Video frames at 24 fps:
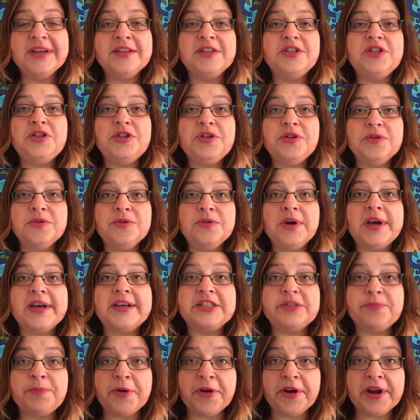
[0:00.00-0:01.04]
to
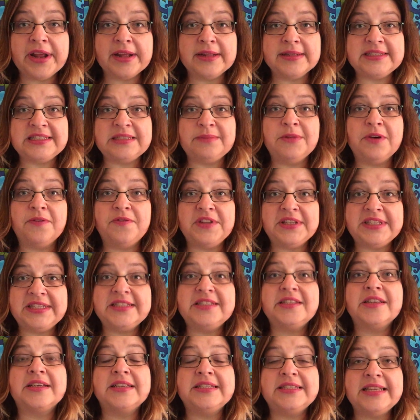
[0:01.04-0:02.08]
experience some of the
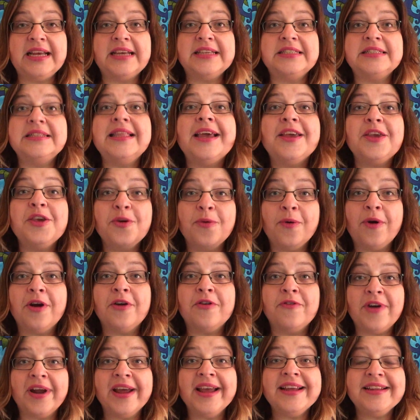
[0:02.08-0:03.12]
success that you
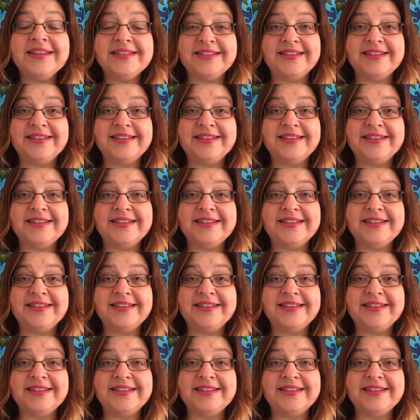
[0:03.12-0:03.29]
are right